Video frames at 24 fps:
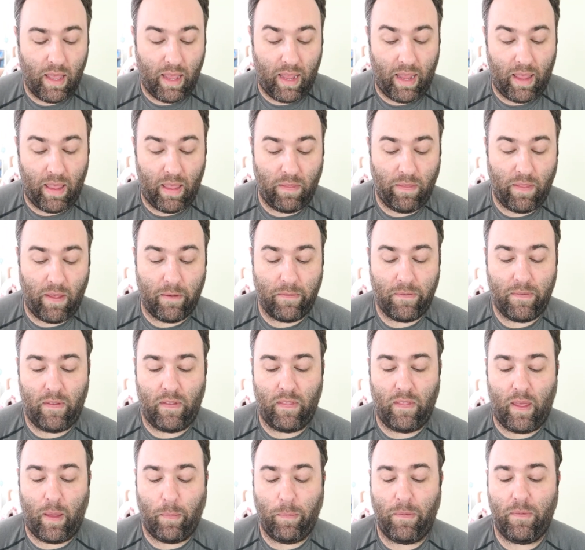And that was the
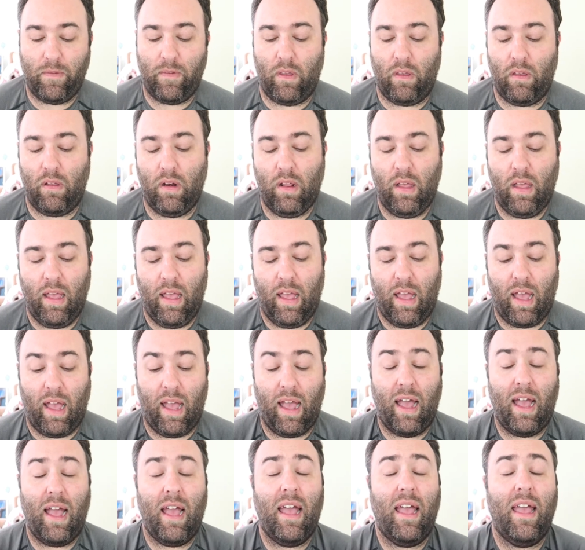end of the episode.
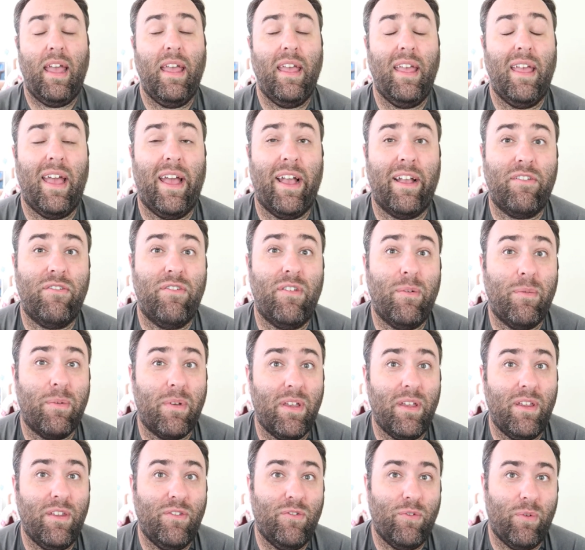I actually
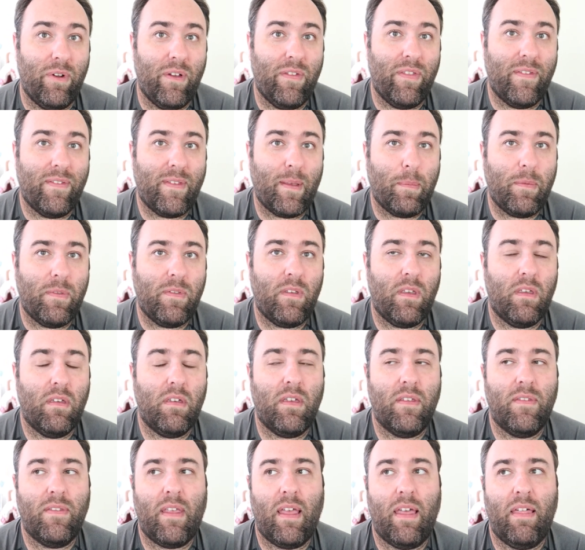really enjoyed this episode
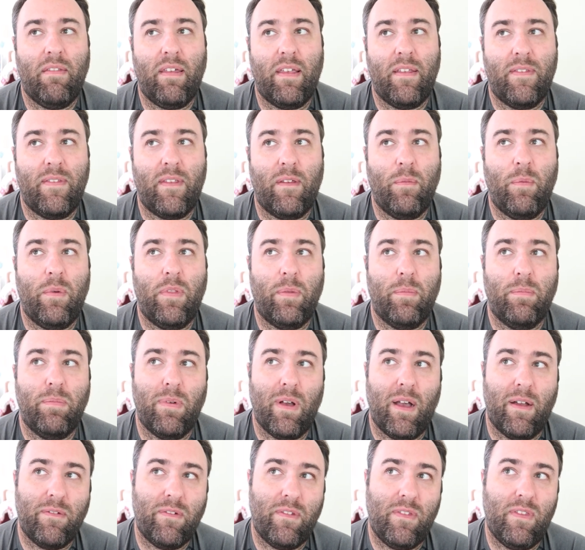because I like stuff with
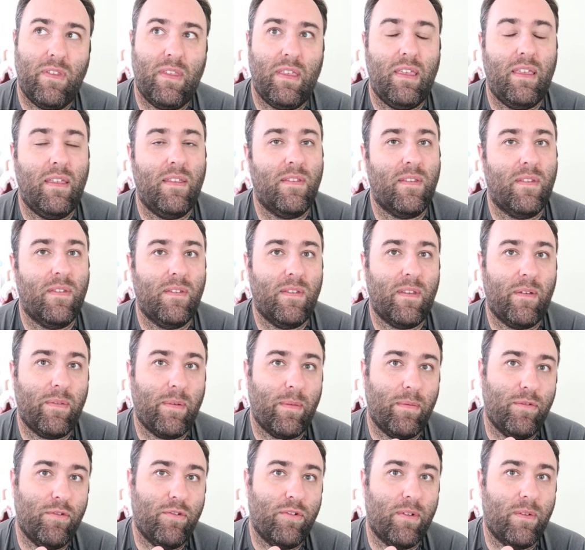prophecies and stuff
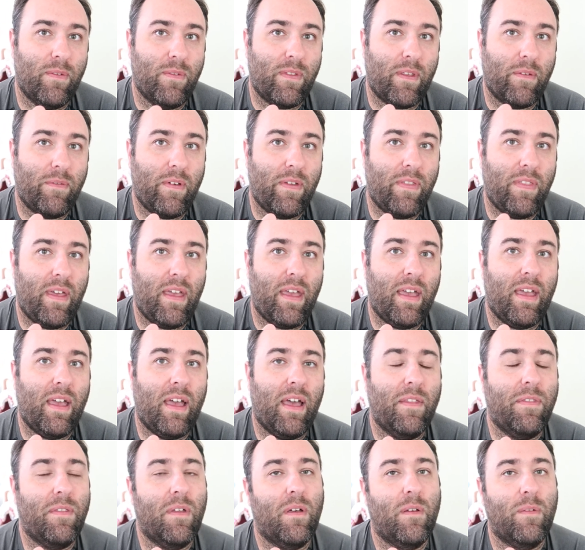coming true and stuff like that.
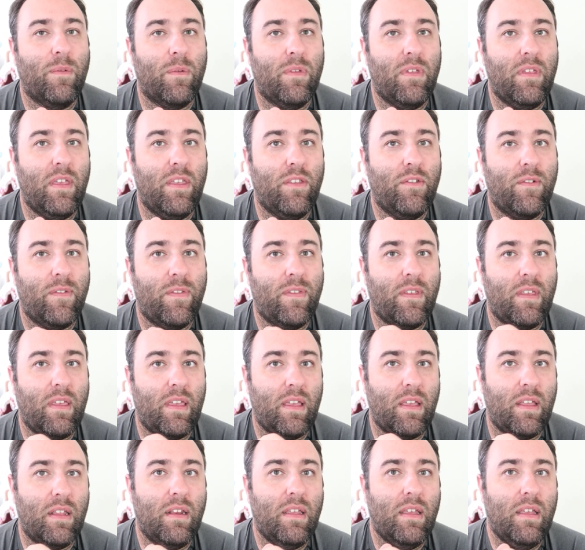I thought it was really
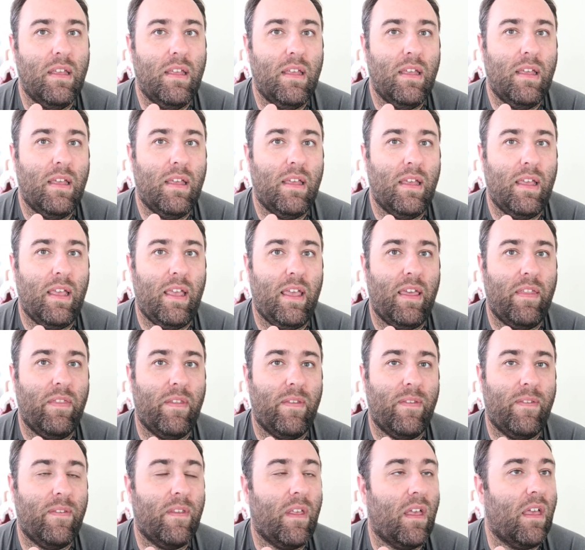interesting. And the
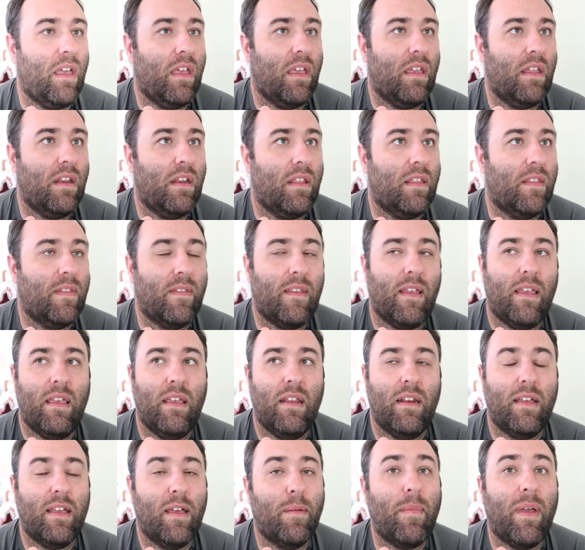sun
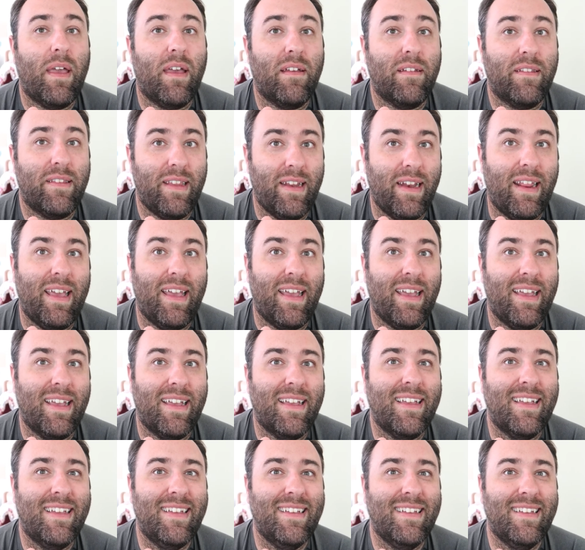decided to come out
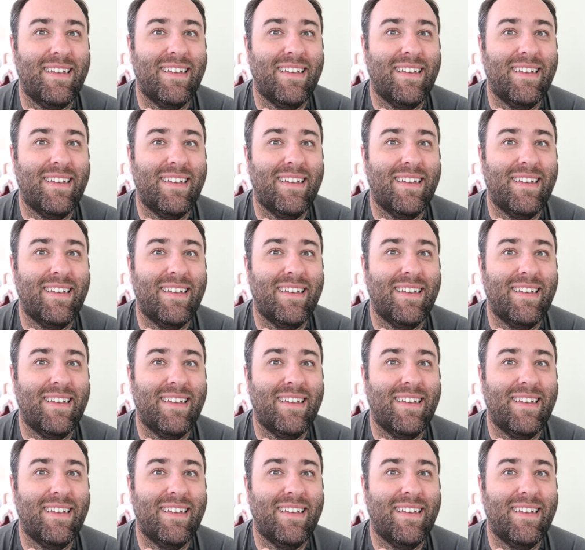today.